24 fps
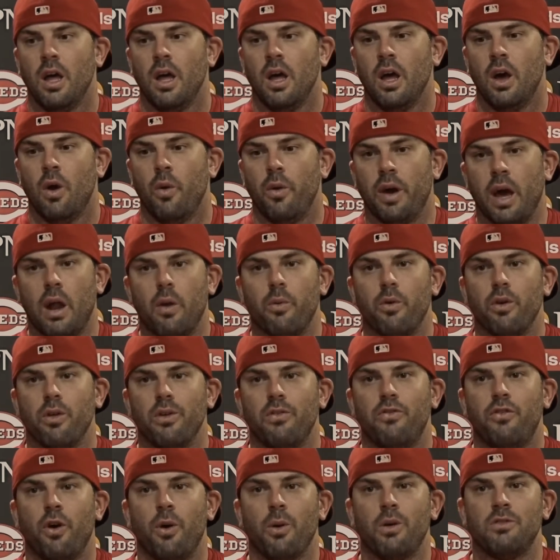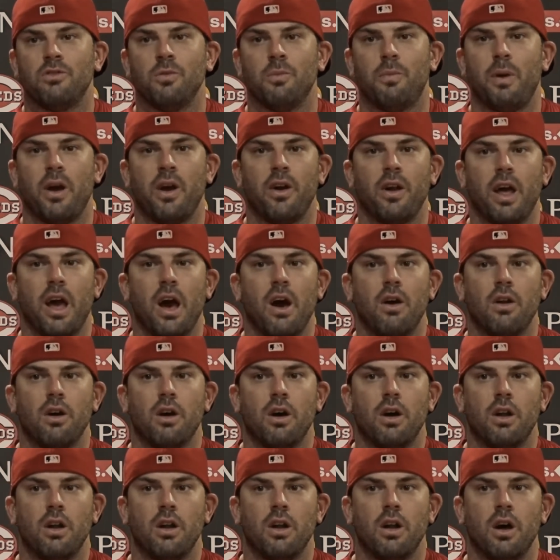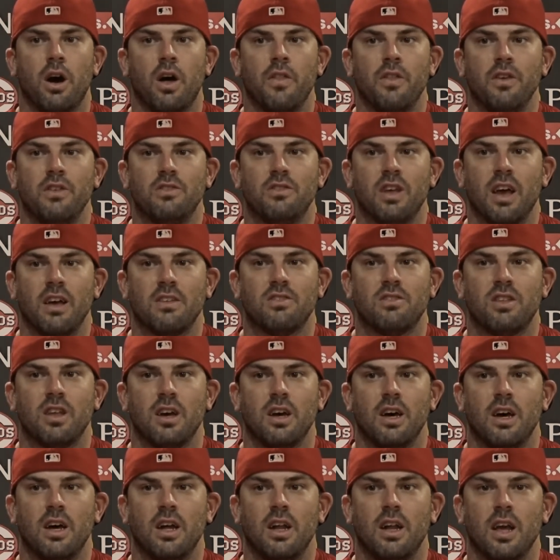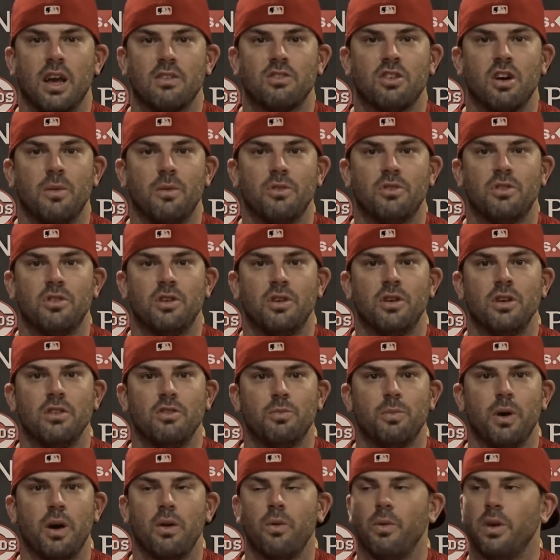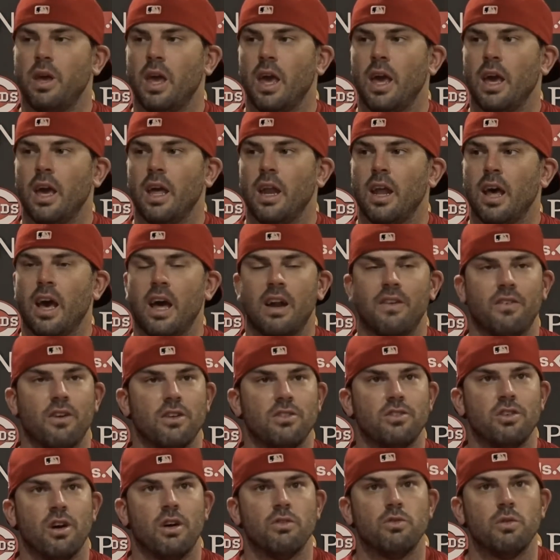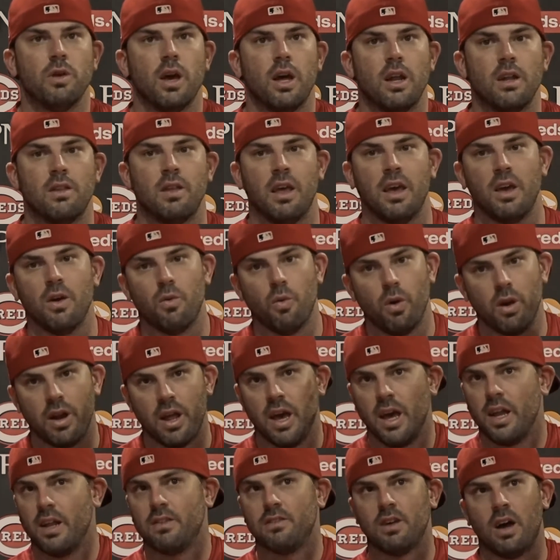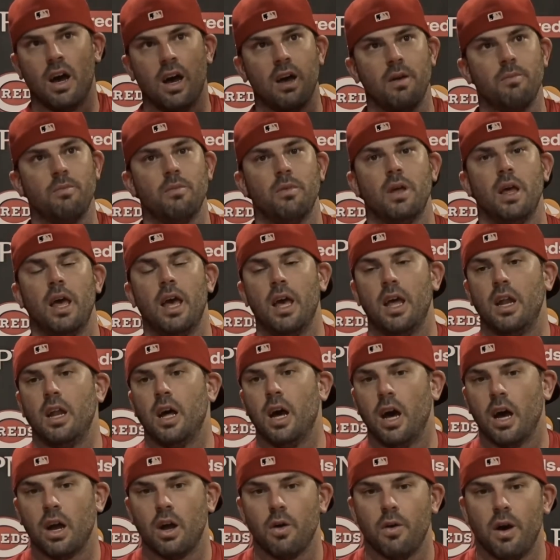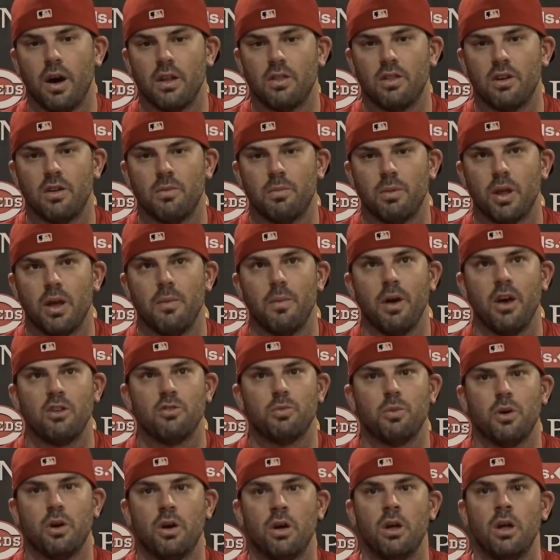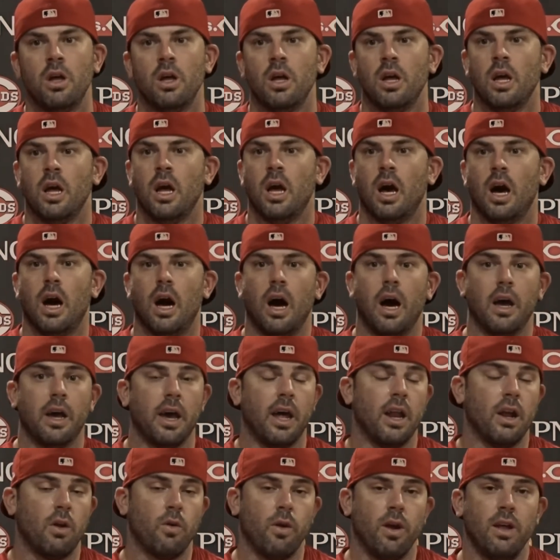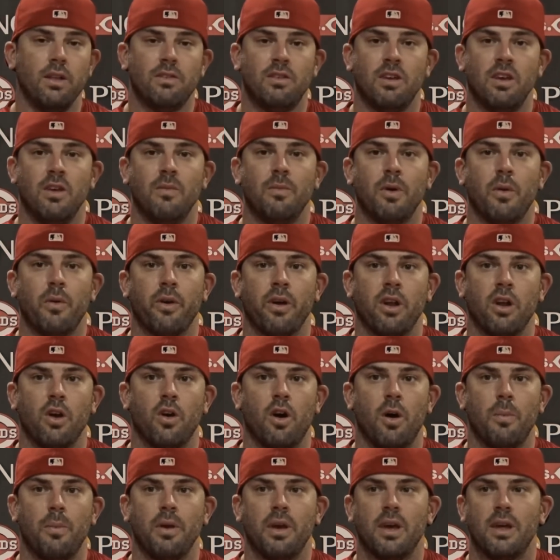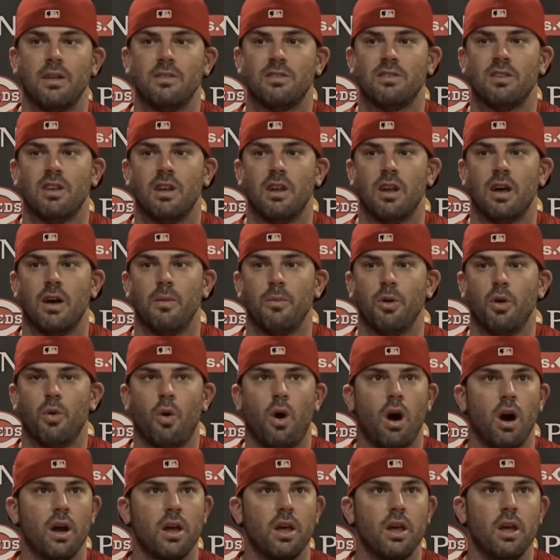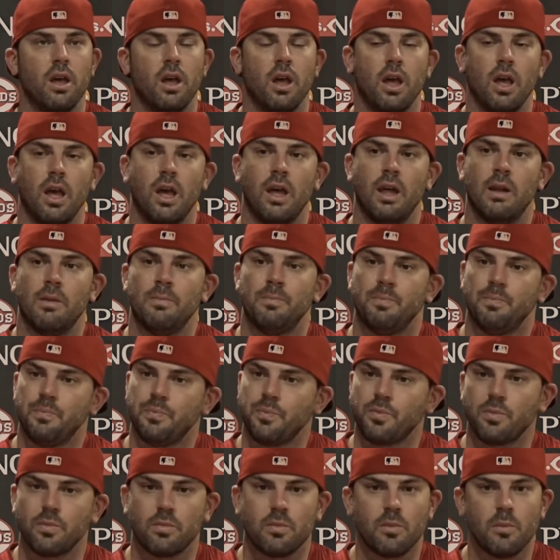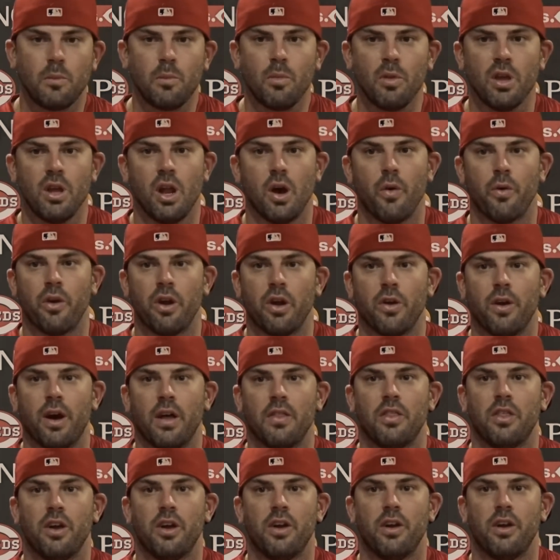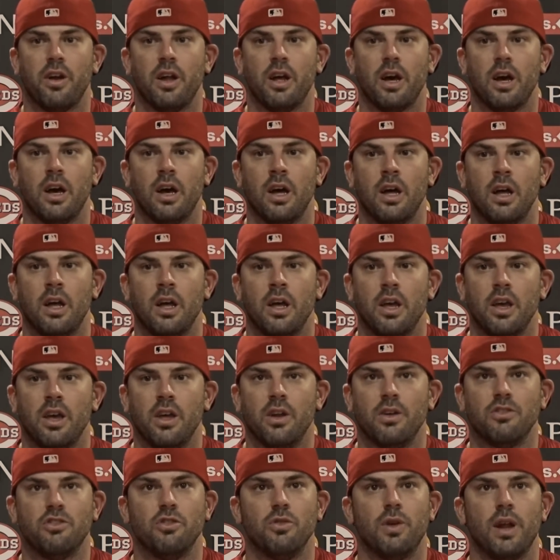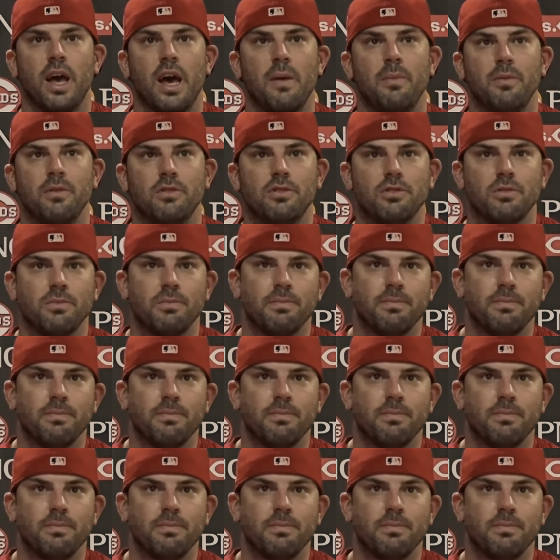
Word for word: we got to really focus and bear down on on these next uh, next couple series, but we can't get ahead of ourselves. We got to take it one day at a time and uh, go out there, play baseball. I uh, got a great team that we're going to go up against in uh, Milwaukee, and, you know, we're going to go out there and, uh, you know, see what happens.